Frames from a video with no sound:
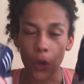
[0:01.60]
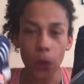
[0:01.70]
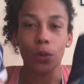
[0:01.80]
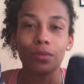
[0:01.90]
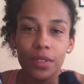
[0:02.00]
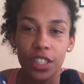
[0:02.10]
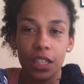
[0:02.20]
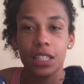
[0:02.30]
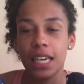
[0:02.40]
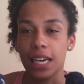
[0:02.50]
Cool.
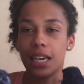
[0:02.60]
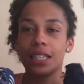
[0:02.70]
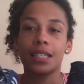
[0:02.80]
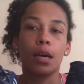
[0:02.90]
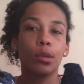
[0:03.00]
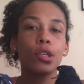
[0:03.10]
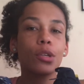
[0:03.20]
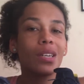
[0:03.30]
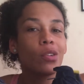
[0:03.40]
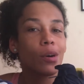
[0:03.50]
So today, guys, I'm going
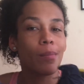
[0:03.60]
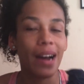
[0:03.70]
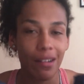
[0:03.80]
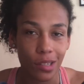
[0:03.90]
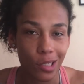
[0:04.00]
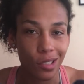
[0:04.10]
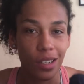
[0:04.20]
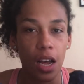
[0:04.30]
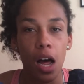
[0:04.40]
to do a little comparison.